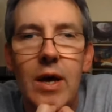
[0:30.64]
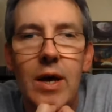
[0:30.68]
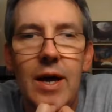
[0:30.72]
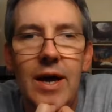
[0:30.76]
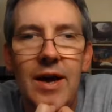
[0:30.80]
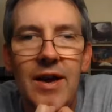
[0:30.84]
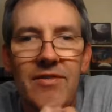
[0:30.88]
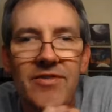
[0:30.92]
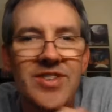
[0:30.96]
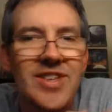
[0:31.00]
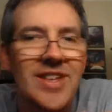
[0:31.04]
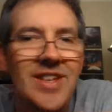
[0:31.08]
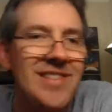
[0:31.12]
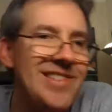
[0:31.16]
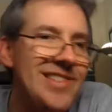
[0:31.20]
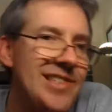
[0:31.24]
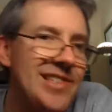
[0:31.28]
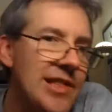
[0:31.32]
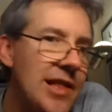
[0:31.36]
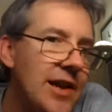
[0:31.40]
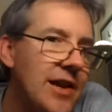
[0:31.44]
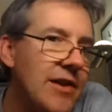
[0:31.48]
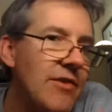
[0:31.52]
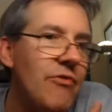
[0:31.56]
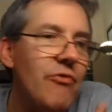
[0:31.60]
I've seen
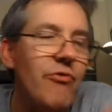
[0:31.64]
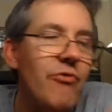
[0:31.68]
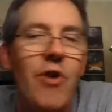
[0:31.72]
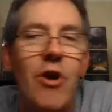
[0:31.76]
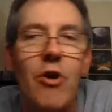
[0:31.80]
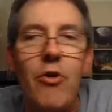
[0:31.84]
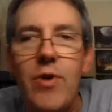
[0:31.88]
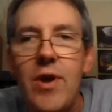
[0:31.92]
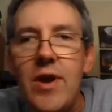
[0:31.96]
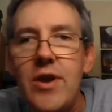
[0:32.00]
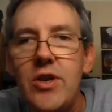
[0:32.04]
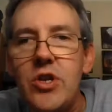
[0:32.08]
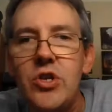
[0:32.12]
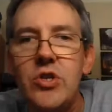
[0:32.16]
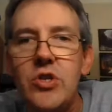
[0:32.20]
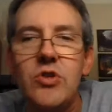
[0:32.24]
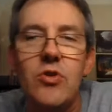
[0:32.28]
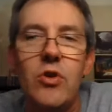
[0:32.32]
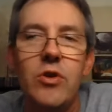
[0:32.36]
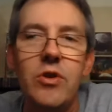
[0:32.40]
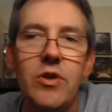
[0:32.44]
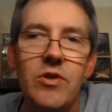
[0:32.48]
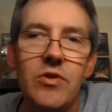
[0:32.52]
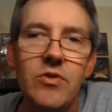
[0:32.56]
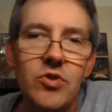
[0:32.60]
slight variations
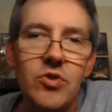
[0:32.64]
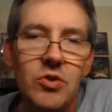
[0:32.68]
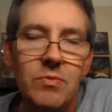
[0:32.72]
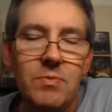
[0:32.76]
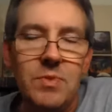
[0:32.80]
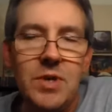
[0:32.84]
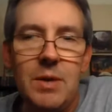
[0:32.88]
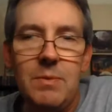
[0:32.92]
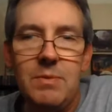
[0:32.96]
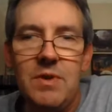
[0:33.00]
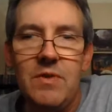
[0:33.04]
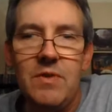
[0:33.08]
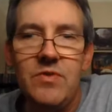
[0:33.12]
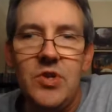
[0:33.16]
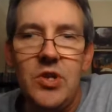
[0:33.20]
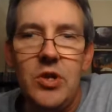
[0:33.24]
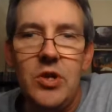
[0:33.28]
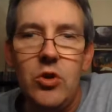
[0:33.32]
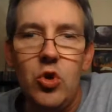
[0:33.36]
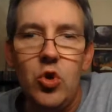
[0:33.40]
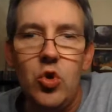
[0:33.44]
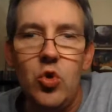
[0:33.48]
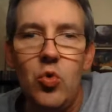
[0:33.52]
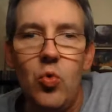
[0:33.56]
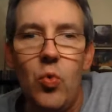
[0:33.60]
on it. Sometimes I've
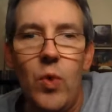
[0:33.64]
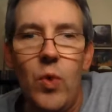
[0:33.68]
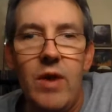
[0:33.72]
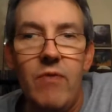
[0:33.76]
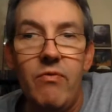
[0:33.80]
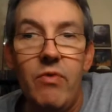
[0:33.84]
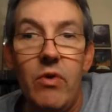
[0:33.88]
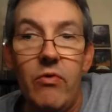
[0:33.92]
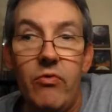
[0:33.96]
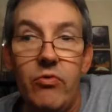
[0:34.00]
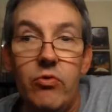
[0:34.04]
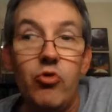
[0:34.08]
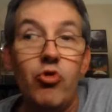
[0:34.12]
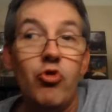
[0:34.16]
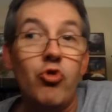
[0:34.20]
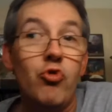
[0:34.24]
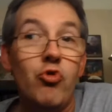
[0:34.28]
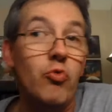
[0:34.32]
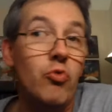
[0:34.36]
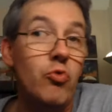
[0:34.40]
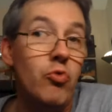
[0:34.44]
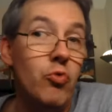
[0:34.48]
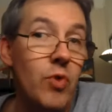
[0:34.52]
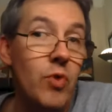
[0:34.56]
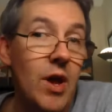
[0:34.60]
seen new wave of
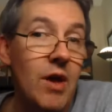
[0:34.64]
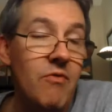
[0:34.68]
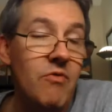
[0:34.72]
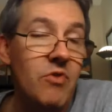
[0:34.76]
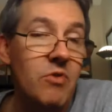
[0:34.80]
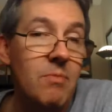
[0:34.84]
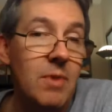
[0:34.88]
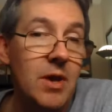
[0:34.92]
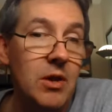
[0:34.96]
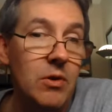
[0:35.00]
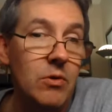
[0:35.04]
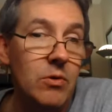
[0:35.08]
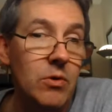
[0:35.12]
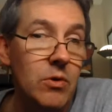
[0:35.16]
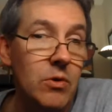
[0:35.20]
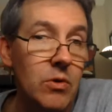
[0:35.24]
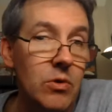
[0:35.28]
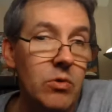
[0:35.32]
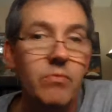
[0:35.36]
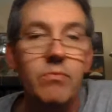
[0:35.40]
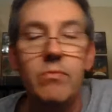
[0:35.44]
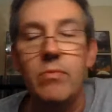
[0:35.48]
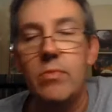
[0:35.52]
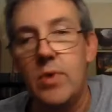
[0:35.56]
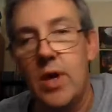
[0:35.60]
true heavy
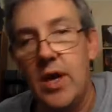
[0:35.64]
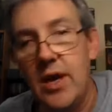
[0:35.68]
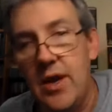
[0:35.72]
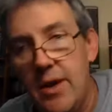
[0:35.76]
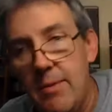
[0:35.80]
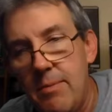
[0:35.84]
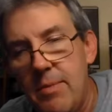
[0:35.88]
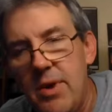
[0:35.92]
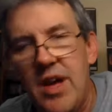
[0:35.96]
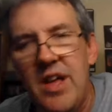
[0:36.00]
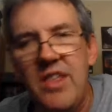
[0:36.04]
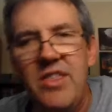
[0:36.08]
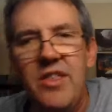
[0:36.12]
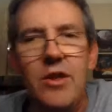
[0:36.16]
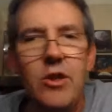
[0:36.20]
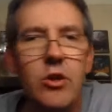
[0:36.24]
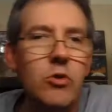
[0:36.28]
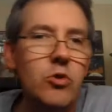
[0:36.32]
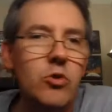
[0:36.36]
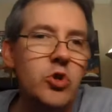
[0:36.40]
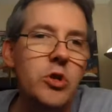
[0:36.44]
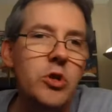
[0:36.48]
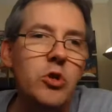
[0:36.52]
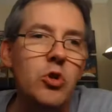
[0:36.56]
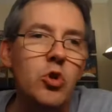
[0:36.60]
metal, but I think
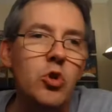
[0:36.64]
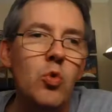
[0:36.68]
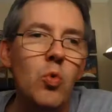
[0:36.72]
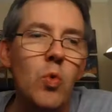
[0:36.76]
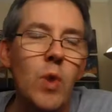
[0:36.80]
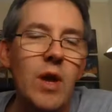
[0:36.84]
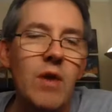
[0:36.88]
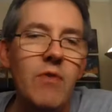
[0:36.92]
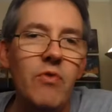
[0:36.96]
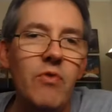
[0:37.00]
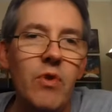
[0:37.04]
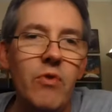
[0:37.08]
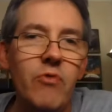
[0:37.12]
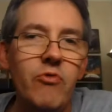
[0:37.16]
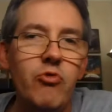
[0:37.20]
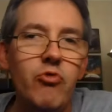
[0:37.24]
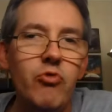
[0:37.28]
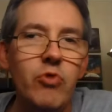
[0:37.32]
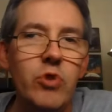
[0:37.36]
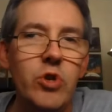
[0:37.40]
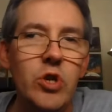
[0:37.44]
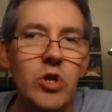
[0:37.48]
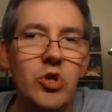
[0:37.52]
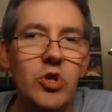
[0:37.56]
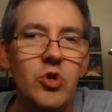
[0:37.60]
usually new wave of
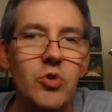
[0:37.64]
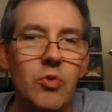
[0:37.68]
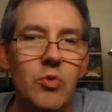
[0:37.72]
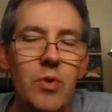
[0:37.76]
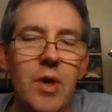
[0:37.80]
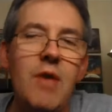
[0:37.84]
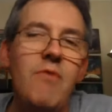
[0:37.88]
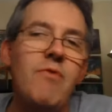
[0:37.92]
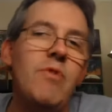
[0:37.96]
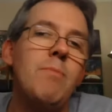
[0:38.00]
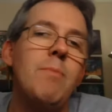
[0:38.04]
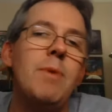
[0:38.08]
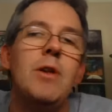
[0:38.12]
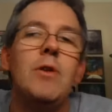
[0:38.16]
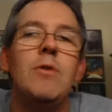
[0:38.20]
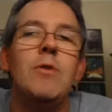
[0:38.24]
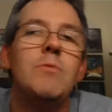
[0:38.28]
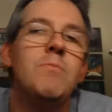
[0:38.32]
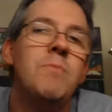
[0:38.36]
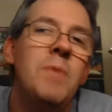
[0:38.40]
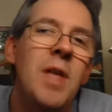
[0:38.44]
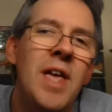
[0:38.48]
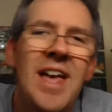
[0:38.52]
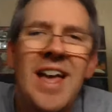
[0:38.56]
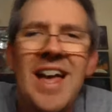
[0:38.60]
traditional heavy
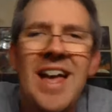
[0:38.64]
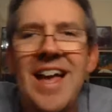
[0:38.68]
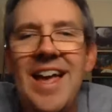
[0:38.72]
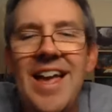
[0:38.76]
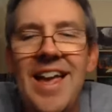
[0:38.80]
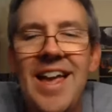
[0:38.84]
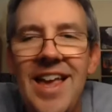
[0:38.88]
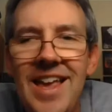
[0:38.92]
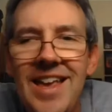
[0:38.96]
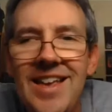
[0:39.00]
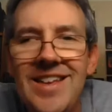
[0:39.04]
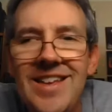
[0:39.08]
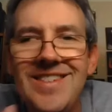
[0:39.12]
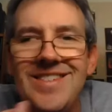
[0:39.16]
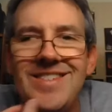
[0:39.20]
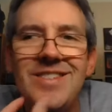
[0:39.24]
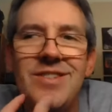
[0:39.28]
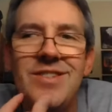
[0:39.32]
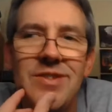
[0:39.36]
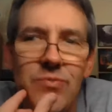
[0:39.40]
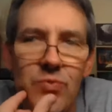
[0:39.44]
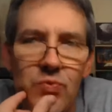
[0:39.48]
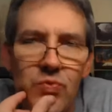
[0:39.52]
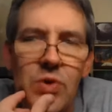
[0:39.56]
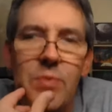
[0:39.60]
metal
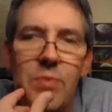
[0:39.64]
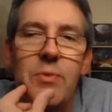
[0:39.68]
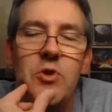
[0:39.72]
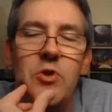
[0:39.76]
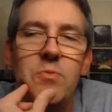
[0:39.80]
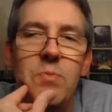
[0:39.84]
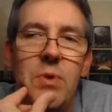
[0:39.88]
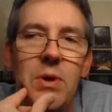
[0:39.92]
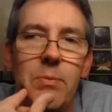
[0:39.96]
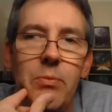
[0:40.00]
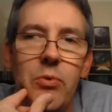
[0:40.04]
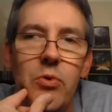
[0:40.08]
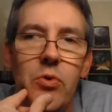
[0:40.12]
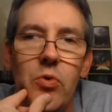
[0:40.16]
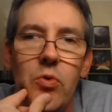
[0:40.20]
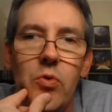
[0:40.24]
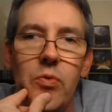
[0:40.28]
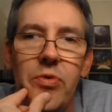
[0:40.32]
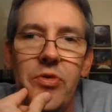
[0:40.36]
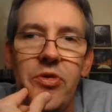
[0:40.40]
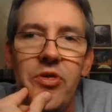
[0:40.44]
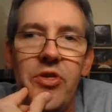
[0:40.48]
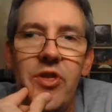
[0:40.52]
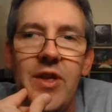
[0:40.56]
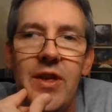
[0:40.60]
is what most people
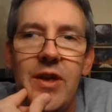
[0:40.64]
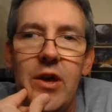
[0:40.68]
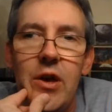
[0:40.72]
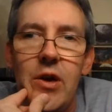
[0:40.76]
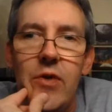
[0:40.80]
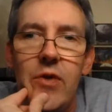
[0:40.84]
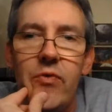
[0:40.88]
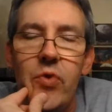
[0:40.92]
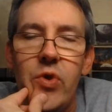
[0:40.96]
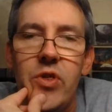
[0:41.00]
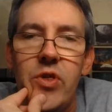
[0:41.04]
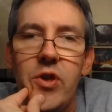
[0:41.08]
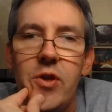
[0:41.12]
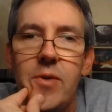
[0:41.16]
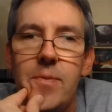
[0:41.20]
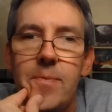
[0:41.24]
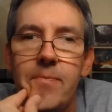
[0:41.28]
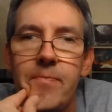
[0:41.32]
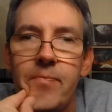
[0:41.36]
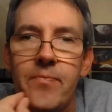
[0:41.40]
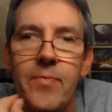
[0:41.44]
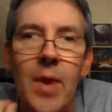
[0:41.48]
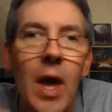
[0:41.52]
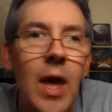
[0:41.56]
think of with it.